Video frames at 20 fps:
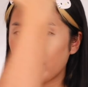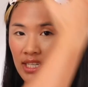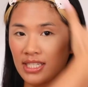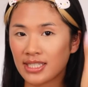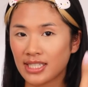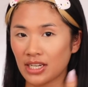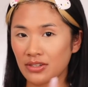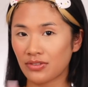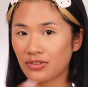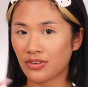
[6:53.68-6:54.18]

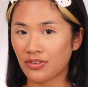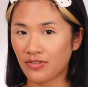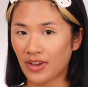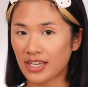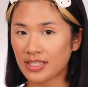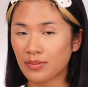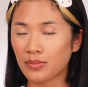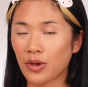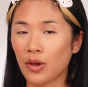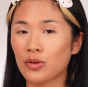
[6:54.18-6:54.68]
this side of the
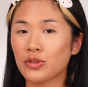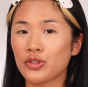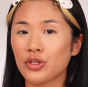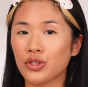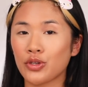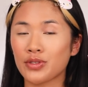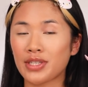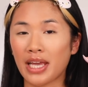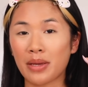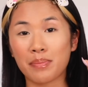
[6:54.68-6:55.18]
face, I'm going to
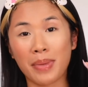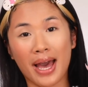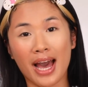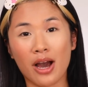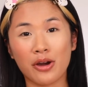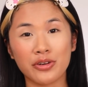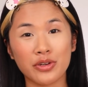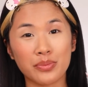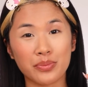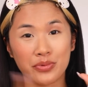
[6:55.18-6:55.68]
use a
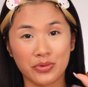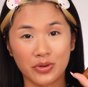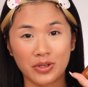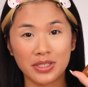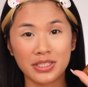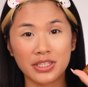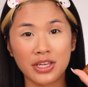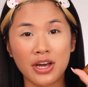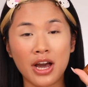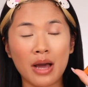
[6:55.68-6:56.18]
powder
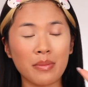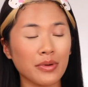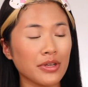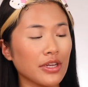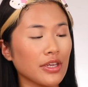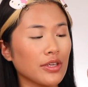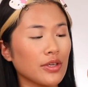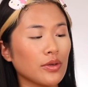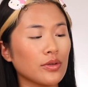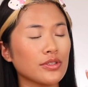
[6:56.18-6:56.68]
bronzer. I'm going
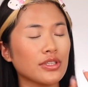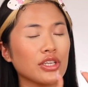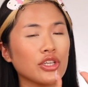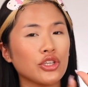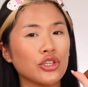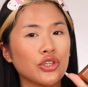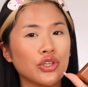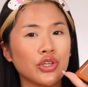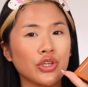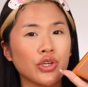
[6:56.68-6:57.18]
to use the
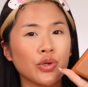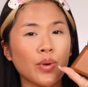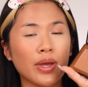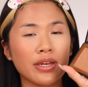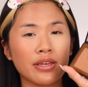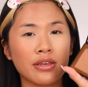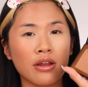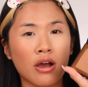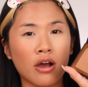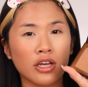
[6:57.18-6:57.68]
new
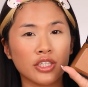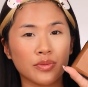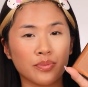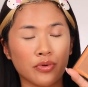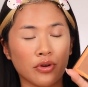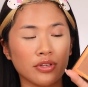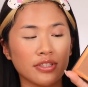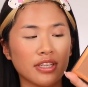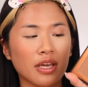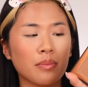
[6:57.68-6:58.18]
NARS
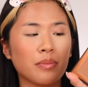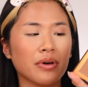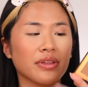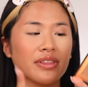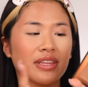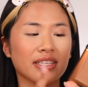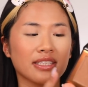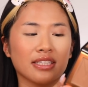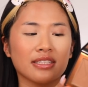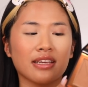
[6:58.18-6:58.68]
bronzer,
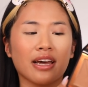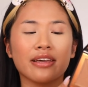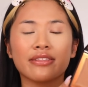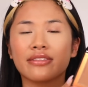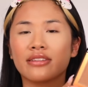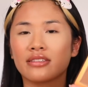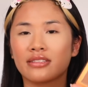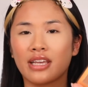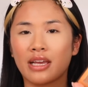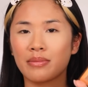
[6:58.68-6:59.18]
but this is
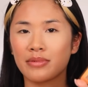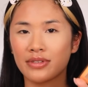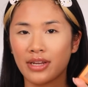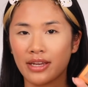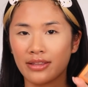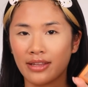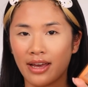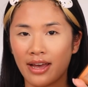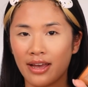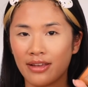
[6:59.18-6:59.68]
like the same
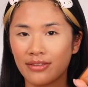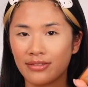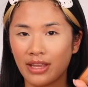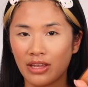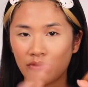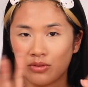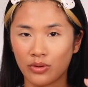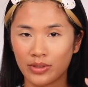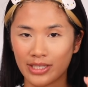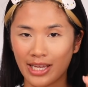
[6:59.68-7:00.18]
shade that
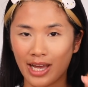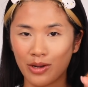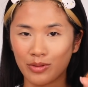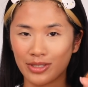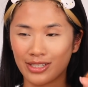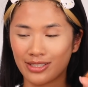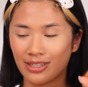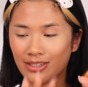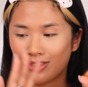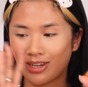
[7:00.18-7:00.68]
they've always had,
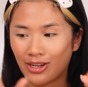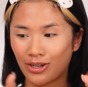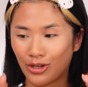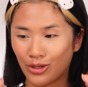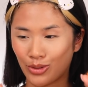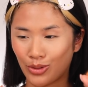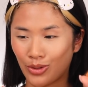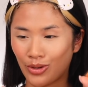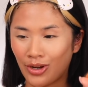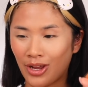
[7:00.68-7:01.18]
which is the shade
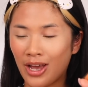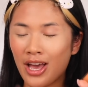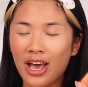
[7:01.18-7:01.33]
Laguna.